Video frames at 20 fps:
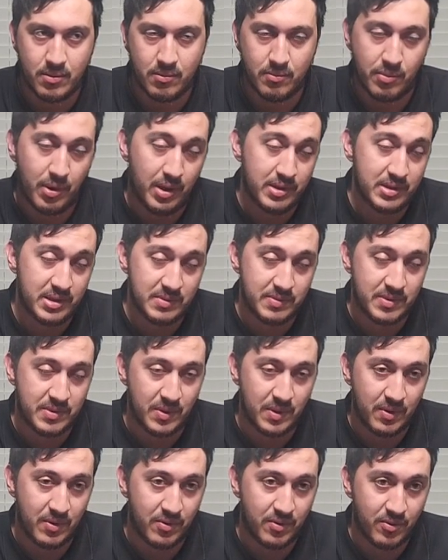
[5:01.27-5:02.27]
probably says
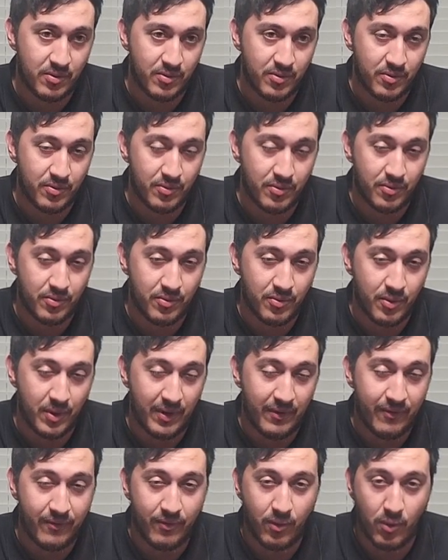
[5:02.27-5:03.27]
between
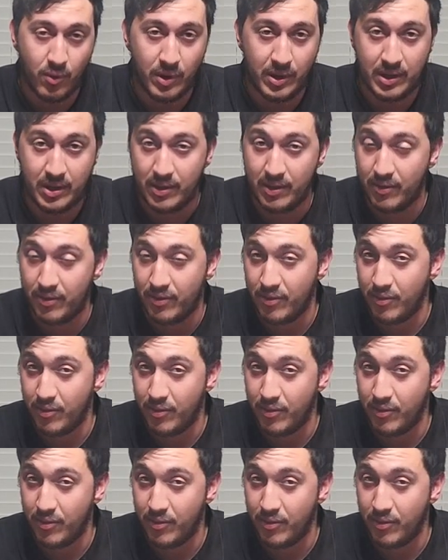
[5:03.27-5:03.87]
340 and